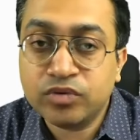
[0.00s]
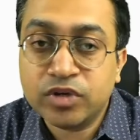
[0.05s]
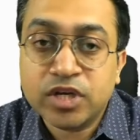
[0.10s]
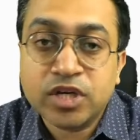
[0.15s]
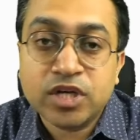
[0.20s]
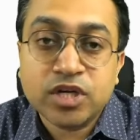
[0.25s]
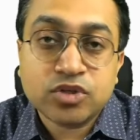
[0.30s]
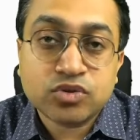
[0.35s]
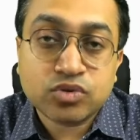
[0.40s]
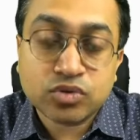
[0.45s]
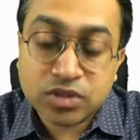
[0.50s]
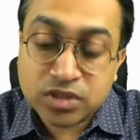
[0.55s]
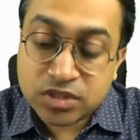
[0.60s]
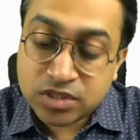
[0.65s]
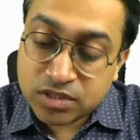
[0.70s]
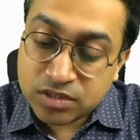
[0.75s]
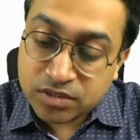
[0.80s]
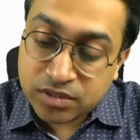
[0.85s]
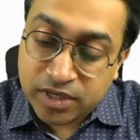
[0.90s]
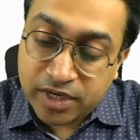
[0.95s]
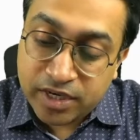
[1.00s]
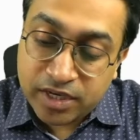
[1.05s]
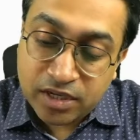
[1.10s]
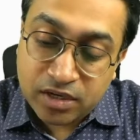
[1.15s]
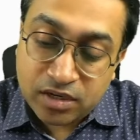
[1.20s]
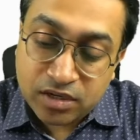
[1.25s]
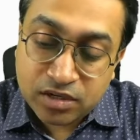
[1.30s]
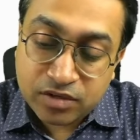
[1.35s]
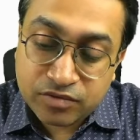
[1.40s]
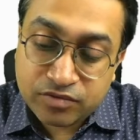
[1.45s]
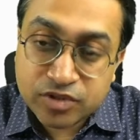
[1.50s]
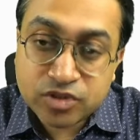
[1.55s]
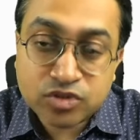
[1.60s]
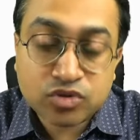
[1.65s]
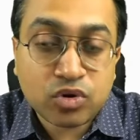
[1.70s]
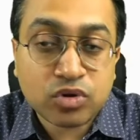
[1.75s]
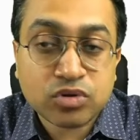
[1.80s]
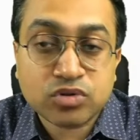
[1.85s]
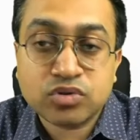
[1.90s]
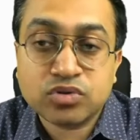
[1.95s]
So this radial nerve is
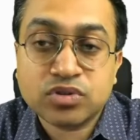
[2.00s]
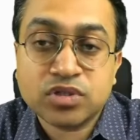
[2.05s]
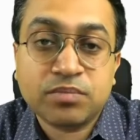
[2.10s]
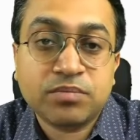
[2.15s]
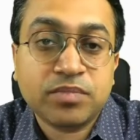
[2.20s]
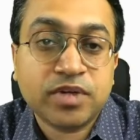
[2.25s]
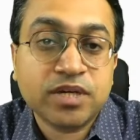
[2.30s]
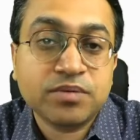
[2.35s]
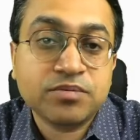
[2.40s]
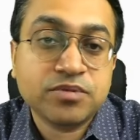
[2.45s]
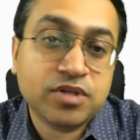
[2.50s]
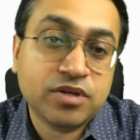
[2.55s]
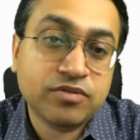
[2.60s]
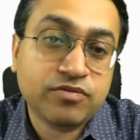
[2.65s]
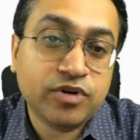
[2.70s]
also sometimes referred